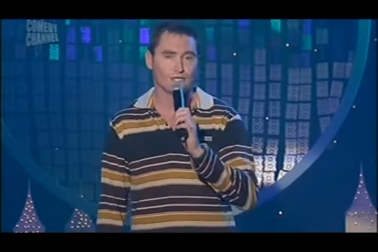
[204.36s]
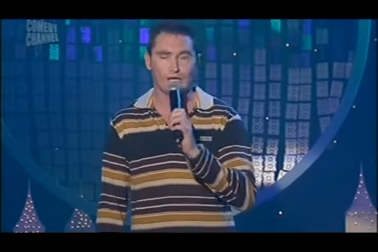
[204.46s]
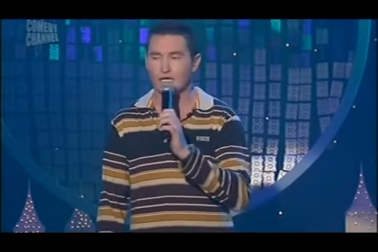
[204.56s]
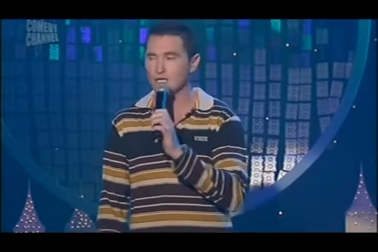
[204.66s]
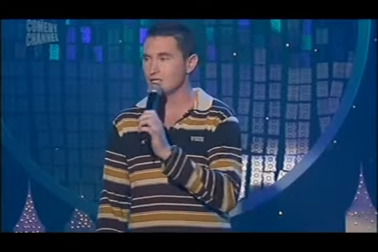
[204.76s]

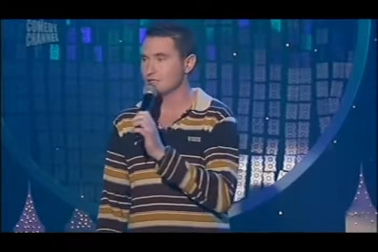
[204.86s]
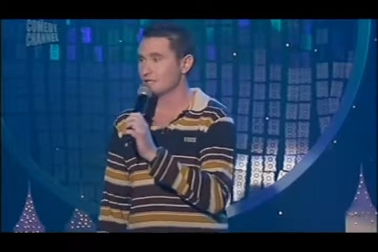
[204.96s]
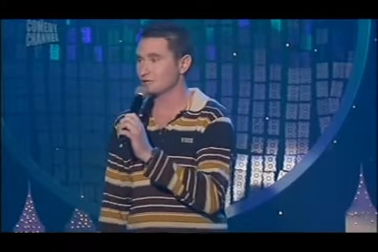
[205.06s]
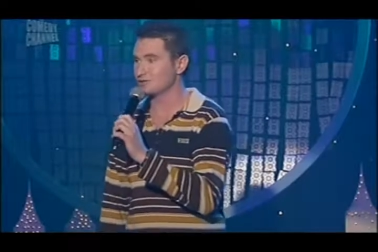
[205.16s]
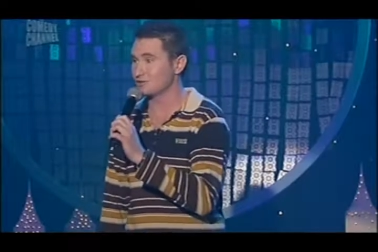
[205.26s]
other things
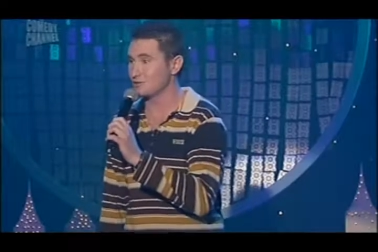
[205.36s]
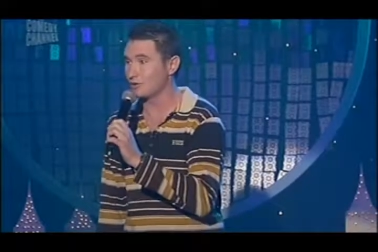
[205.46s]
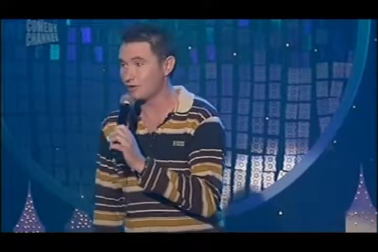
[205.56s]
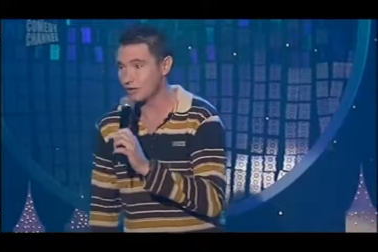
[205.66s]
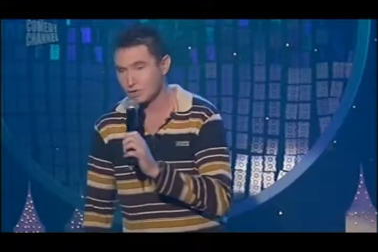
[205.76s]
I was doing
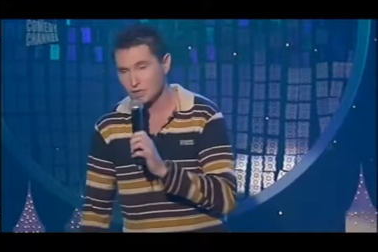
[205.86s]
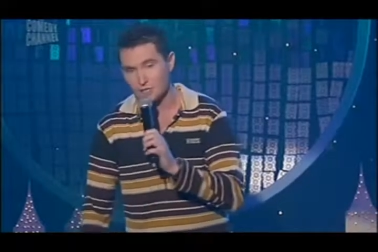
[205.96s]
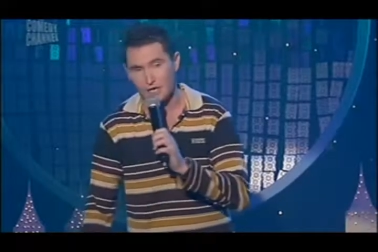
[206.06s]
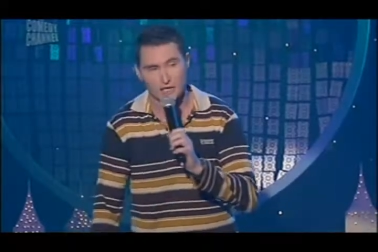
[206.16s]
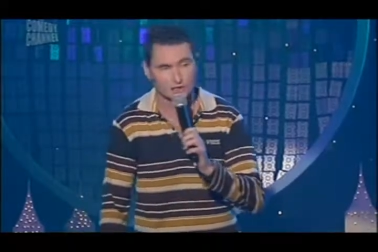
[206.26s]
wrong.
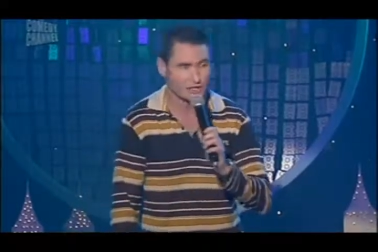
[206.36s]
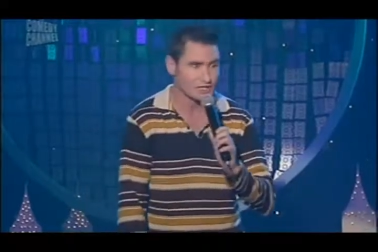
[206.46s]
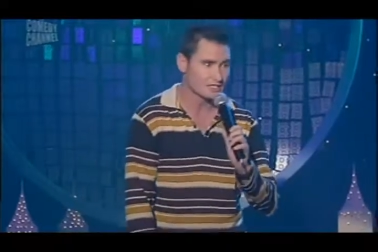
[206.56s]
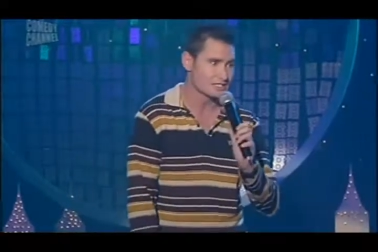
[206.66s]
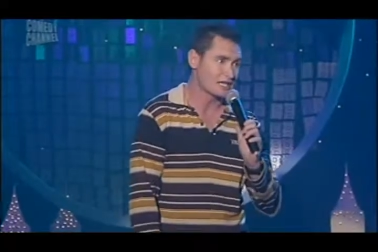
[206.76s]
The
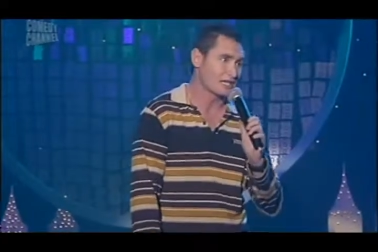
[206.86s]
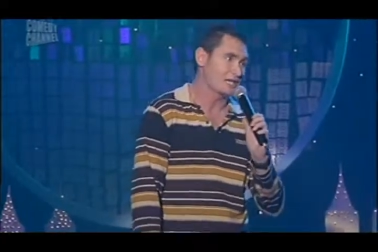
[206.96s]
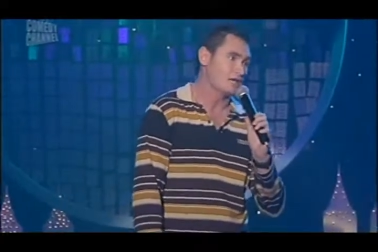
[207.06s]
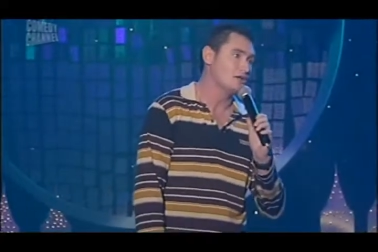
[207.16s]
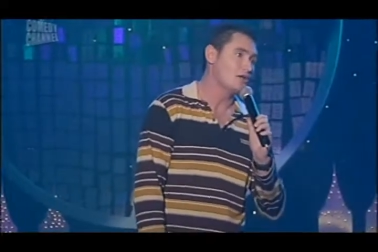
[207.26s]
margarine
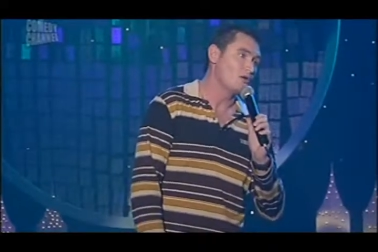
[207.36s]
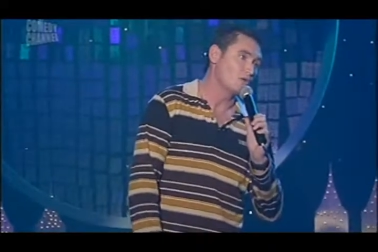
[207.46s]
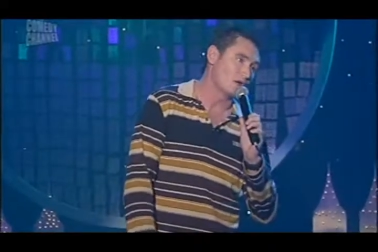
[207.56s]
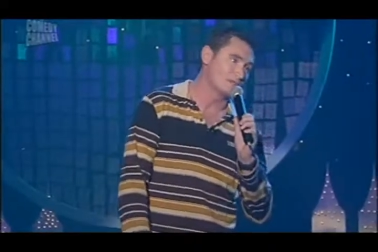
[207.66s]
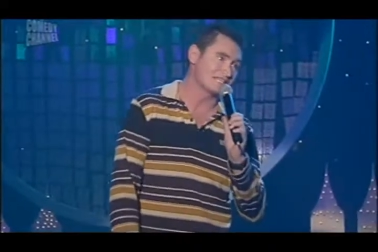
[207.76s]
container,
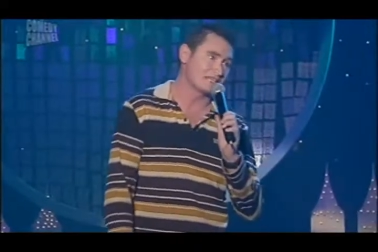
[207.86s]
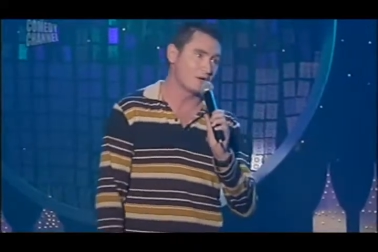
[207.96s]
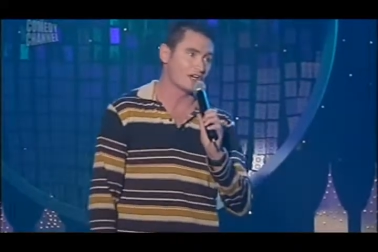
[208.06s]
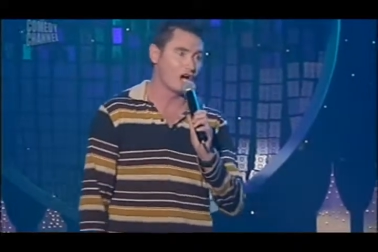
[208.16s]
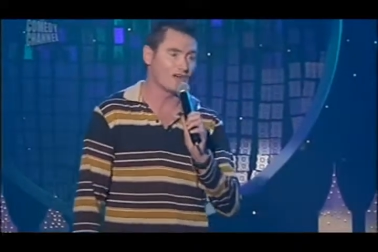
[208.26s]
when I was digging
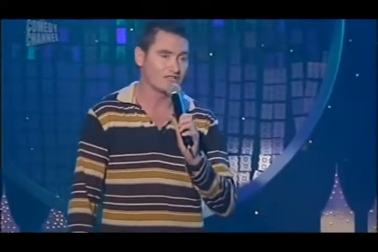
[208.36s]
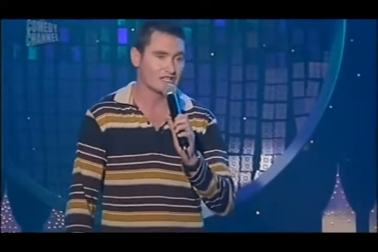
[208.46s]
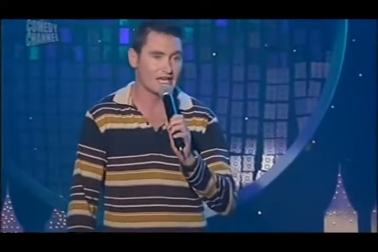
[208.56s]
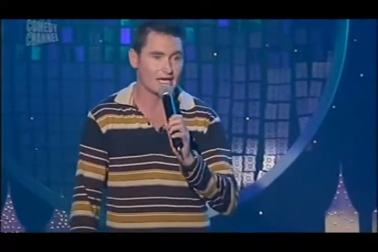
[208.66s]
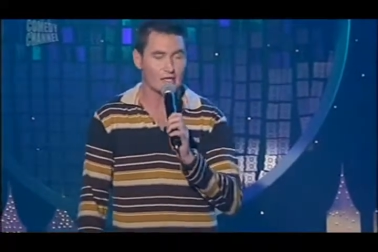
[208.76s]
my knife
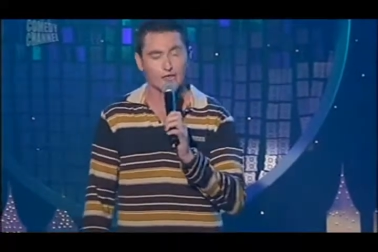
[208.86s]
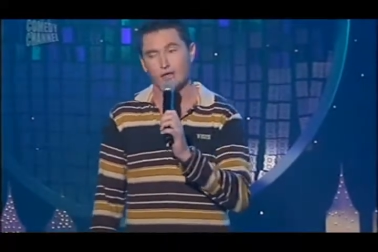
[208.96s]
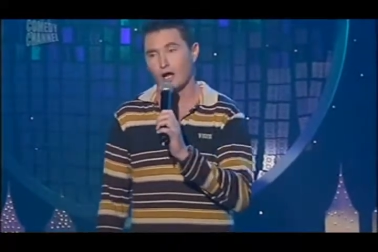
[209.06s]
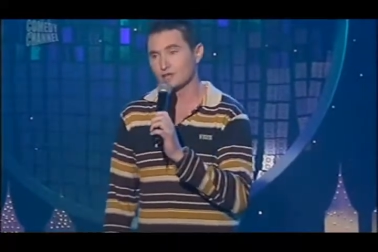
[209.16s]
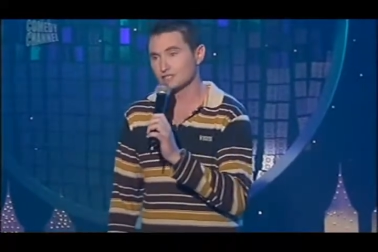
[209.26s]
in there,
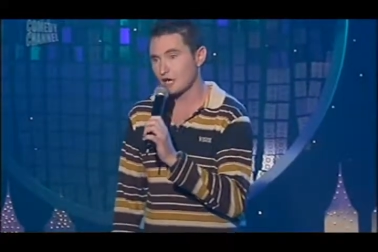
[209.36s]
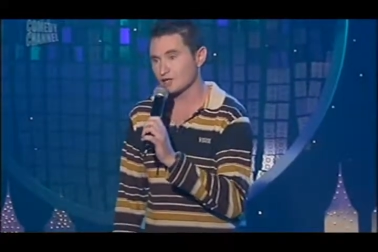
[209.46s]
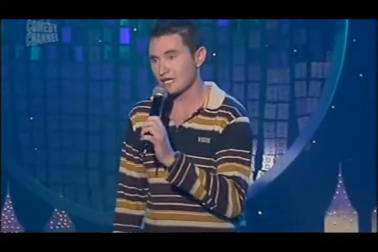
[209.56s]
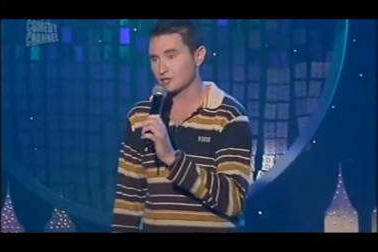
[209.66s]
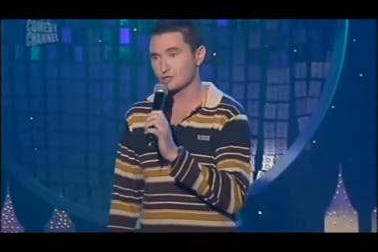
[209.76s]
I was
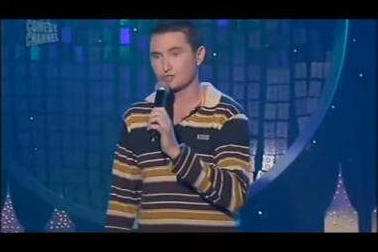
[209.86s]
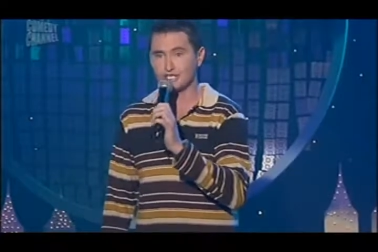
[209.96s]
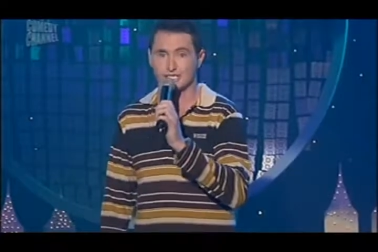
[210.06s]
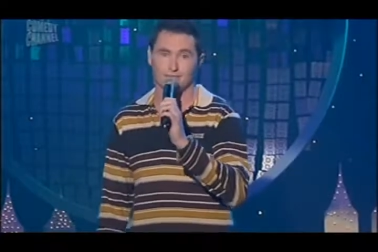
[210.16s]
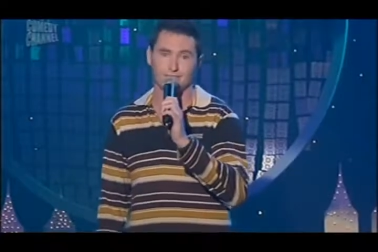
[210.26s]
going down too
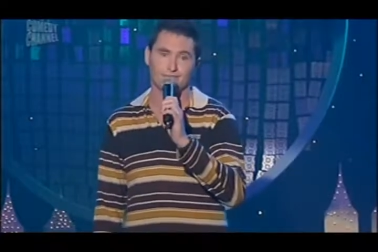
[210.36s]
deep.